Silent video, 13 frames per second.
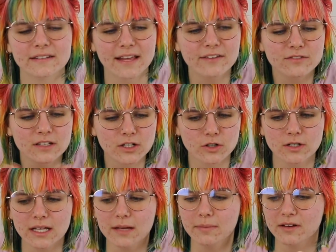They've
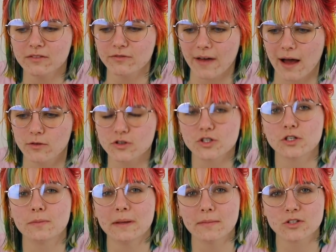literally been found
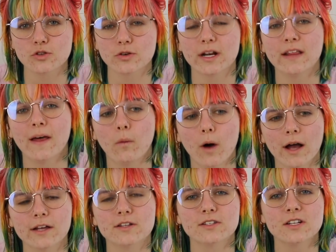to be mistreating their
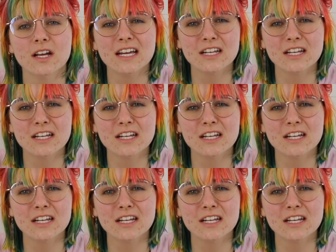workers